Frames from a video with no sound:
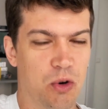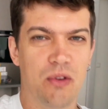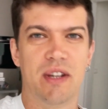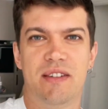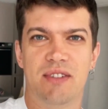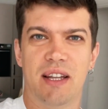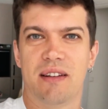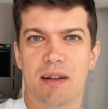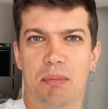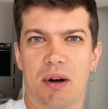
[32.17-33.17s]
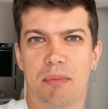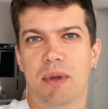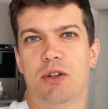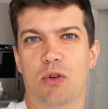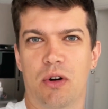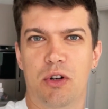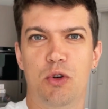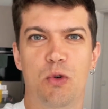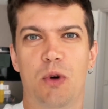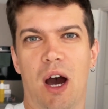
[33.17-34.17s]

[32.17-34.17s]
current rental apartment to our new